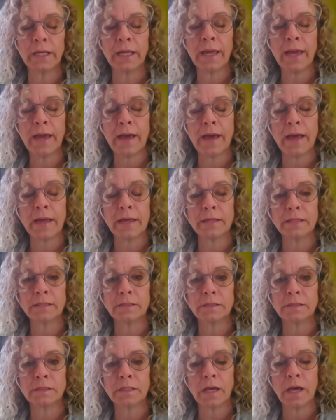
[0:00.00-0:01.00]

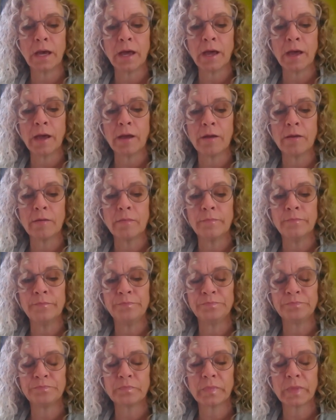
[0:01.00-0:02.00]
has
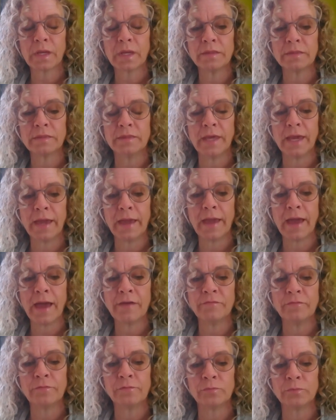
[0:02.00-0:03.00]
they
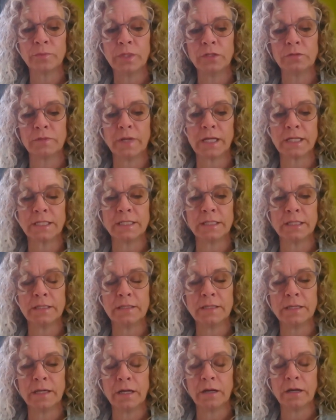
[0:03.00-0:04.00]
have
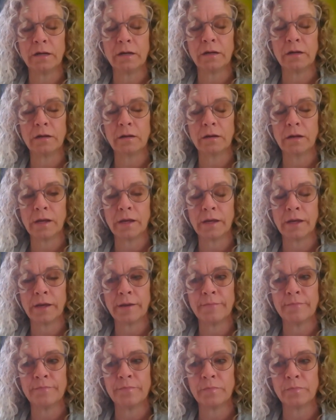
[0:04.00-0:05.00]
redirected their
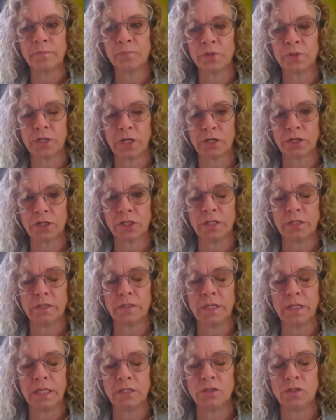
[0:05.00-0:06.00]

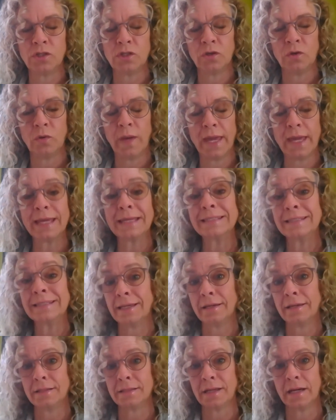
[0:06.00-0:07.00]
production into hand
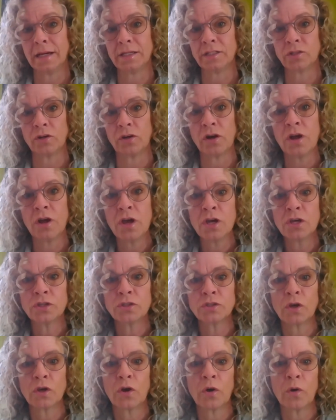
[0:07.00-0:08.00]
sanitizer.
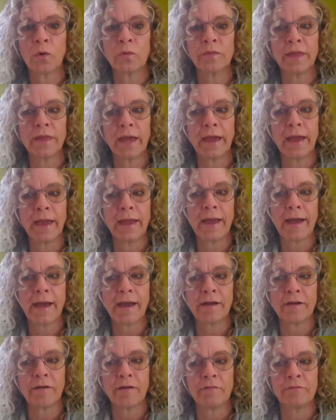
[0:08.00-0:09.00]
So they
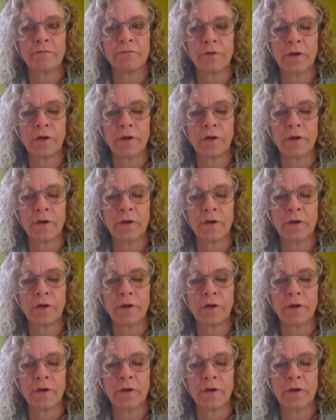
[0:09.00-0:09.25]
have